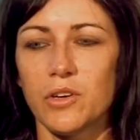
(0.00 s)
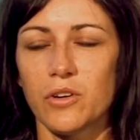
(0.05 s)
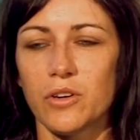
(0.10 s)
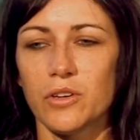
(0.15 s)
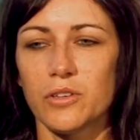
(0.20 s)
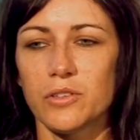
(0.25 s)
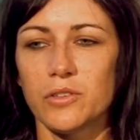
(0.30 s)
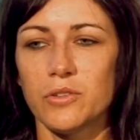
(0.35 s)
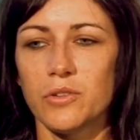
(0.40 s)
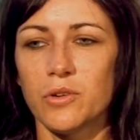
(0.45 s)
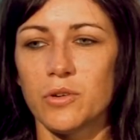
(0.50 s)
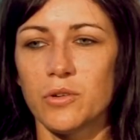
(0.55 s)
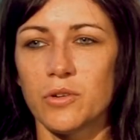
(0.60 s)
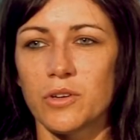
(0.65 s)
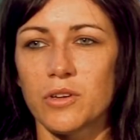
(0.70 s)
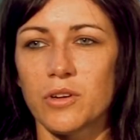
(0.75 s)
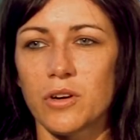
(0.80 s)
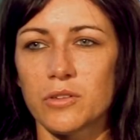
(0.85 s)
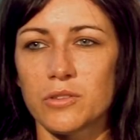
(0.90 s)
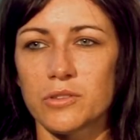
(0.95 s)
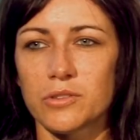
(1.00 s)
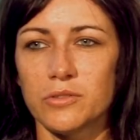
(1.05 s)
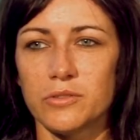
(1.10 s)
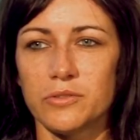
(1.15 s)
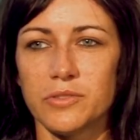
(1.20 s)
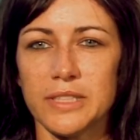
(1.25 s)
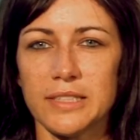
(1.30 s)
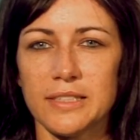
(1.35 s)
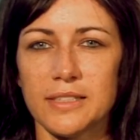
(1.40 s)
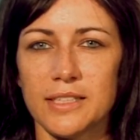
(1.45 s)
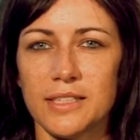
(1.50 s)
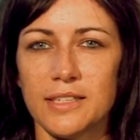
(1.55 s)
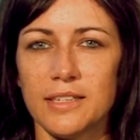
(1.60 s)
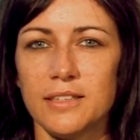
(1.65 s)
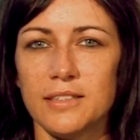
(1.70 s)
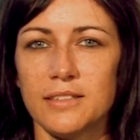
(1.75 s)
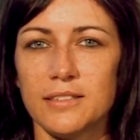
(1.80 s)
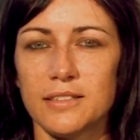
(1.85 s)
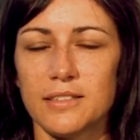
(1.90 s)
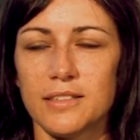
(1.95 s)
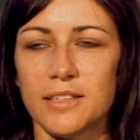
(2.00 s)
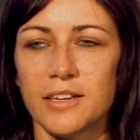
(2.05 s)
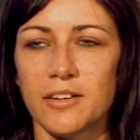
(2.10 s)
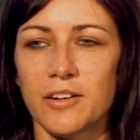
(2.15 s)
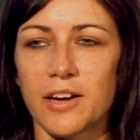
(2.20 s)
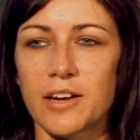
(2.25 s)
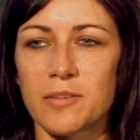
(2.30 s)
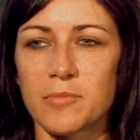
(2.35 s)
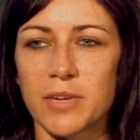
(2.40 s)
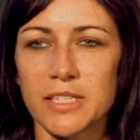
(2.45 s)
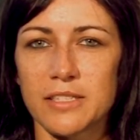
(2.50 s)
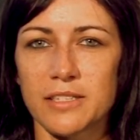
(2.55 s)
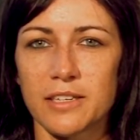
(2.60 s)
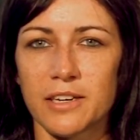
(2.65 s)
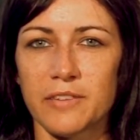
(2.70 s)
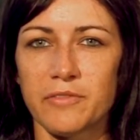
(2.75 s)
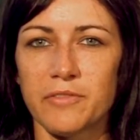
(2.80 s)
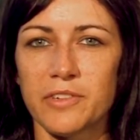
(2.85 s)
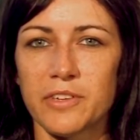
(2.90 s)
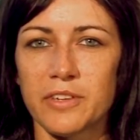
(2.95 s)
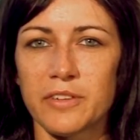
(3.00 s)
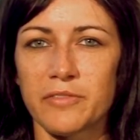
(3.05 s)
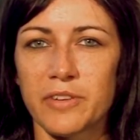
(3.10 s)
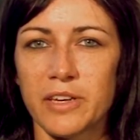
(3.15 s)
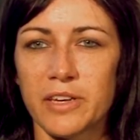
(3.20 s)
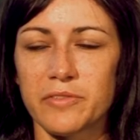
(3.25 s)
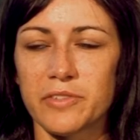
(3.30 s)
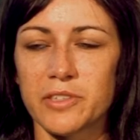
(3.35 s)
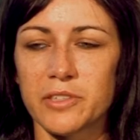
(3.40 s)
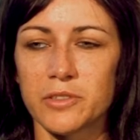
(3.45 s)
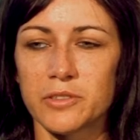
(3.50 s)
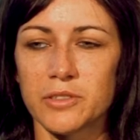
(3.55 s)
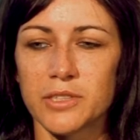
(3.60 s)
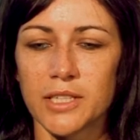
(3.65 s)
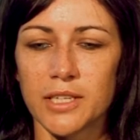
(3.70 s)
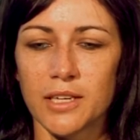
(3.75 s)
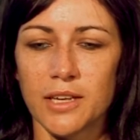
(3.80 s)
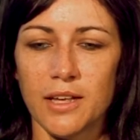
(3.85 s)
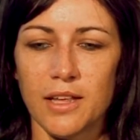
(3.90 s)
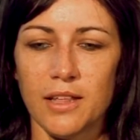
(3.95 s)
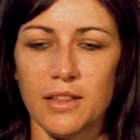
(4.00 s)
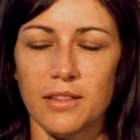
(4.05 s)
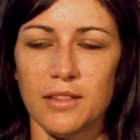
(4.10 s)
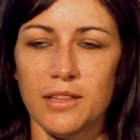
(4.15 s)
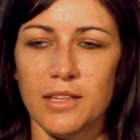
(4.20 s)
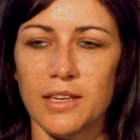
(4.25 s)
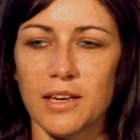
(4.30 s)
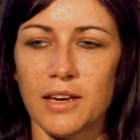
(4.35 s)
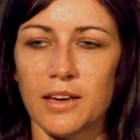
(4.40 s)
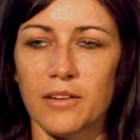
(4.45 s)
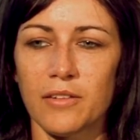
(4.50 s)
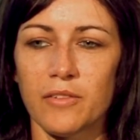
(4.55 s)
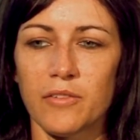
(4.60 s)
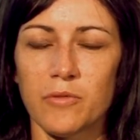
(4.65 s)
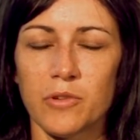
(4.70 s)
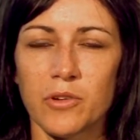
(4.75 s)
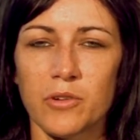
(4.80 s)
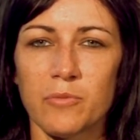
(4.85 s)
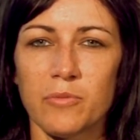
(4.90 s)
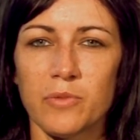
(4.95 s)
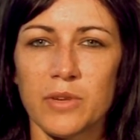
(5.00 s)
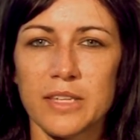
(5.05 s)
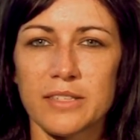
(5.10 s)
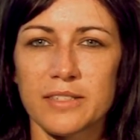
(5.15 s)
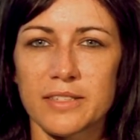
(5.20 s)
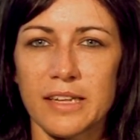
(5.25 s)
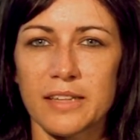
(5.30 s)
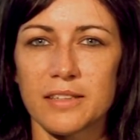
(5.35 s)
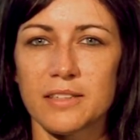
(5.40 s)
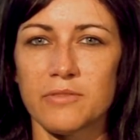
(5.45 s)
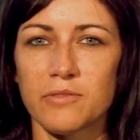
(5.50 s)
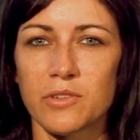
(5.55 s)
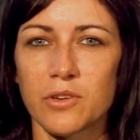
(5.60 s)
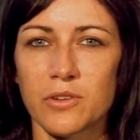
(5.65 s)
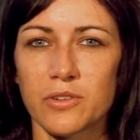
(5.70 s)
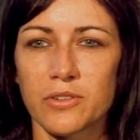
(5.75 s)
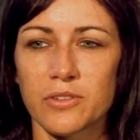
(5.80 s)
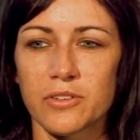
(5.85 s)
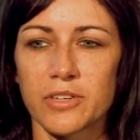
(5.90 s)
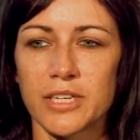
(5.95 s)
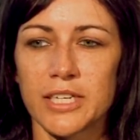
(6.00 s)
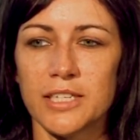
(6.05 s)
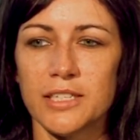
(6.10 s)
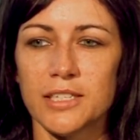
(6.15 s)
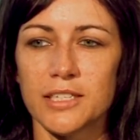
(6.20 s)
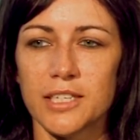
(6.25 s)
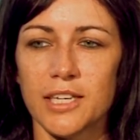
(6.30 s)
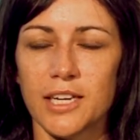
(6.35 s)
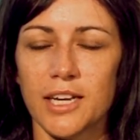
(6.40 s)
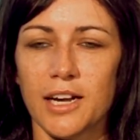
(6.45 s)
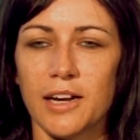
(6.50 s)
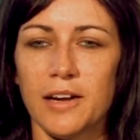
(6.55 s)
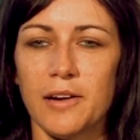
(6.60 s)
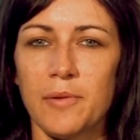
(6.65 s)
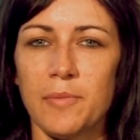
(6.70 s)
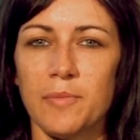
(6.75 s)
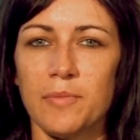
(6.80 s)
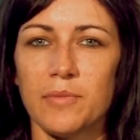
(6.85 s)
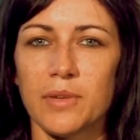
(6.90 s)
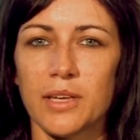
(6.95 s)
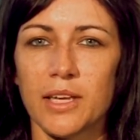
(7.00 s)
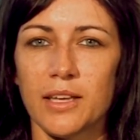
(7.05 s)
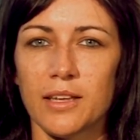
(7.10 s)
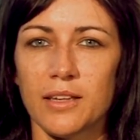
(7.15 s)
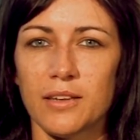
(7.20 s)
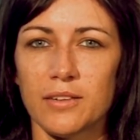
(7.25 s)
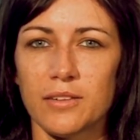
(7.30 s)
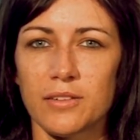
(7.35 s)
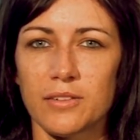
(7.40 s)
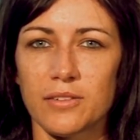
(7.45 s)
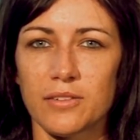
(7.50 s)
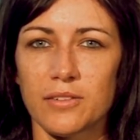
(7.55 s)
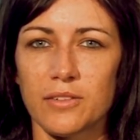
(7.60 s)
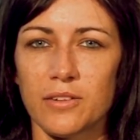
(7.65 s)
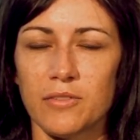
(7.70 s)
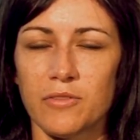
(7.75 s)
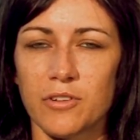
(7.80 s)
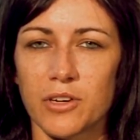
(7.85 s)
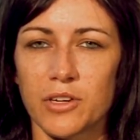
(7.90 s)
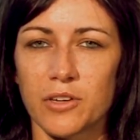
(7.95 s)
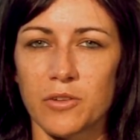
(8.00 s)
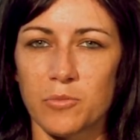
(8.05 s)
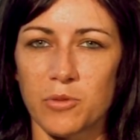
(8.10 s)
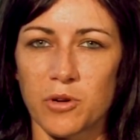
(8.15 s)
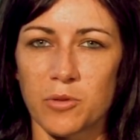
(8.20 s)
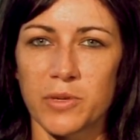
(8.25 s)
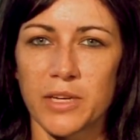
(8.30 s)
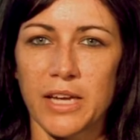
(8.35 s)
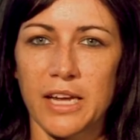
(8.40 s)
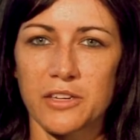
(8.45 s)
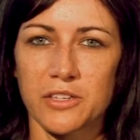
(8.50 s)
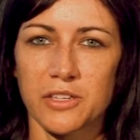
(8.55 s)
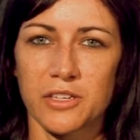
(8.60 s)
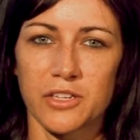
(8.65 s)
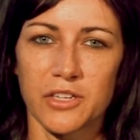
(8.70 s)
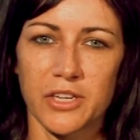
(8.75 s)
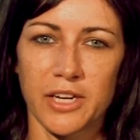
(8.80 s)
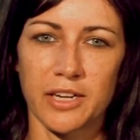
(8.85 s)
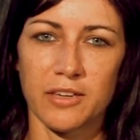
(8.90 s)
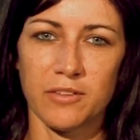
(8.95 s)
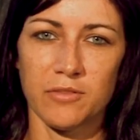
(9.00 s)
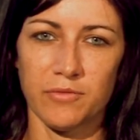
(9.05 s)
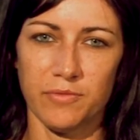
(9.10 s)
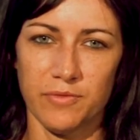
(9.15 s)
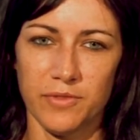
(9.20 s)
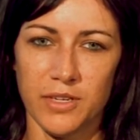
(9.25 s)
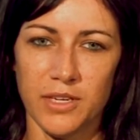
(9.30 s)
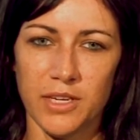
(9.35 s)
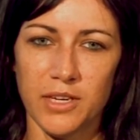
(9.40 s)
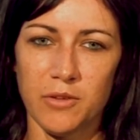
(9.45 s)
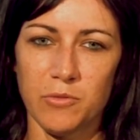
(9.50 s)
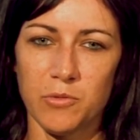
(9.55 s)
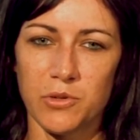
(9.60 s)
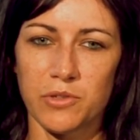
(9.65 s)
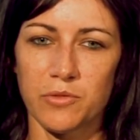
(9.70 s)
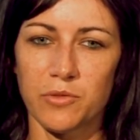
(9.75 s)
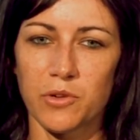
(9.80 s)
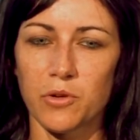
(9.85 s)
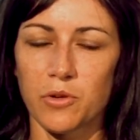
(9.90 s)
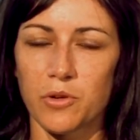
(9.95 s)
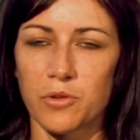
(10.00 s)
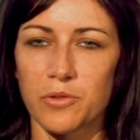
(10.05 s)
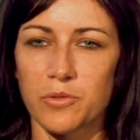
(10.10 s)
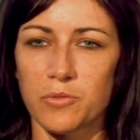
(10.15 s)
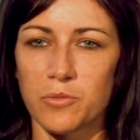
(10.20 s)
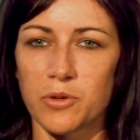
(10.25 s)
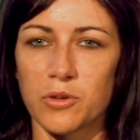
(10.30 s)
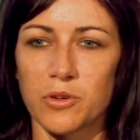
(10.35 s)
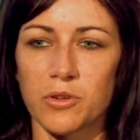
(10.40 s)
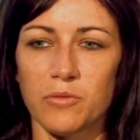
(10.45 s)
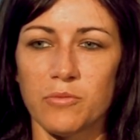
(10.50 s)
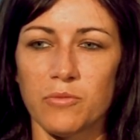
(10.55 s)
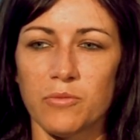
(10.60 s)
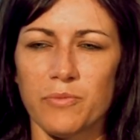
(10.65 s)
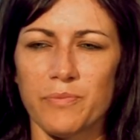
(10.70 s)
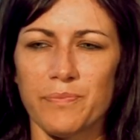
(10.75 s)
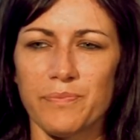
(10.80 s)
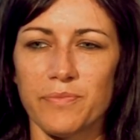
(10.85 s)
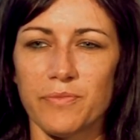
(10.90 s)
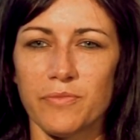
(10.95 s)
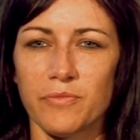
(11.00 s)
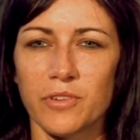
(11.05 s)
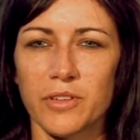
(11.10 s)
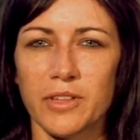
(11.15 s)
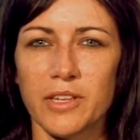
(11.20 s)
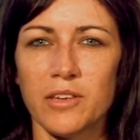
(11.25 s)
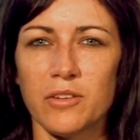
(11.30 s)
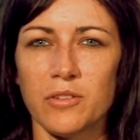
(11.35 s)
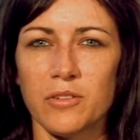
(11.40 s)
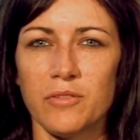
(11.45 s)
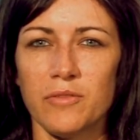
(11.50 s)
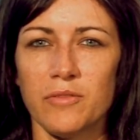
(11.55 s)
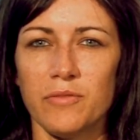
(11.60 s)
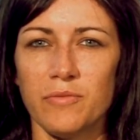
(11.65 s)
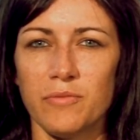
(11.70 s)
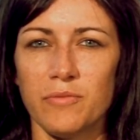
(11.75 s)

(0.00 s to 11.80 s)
got good horticultural facilities here at NMIT in Fairfield. They've got an extensive nursery and a very good propagation shed, which of course were really good